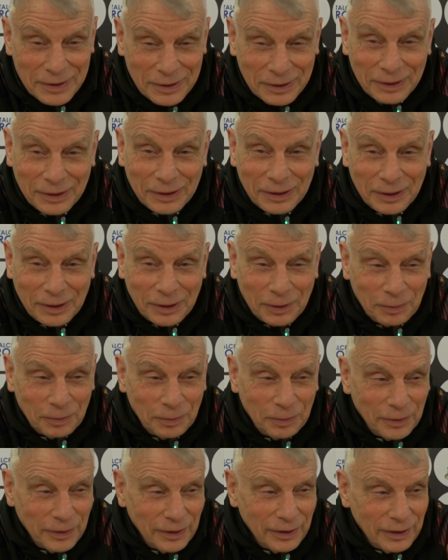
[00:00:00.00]

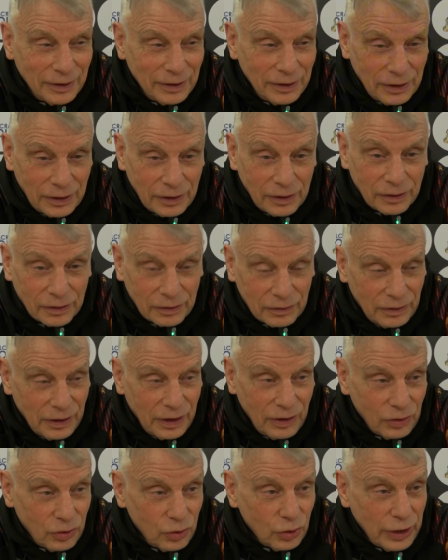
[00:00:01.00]

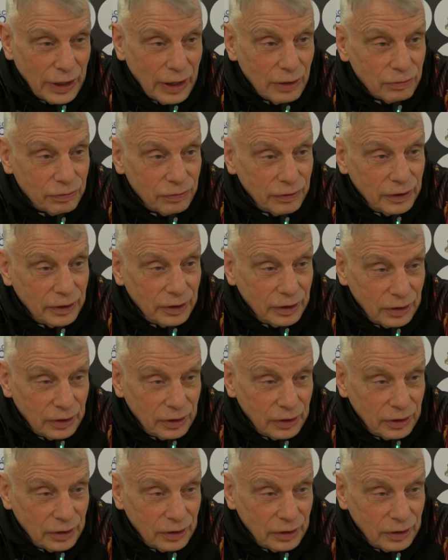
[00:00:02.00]
They're a good outfit.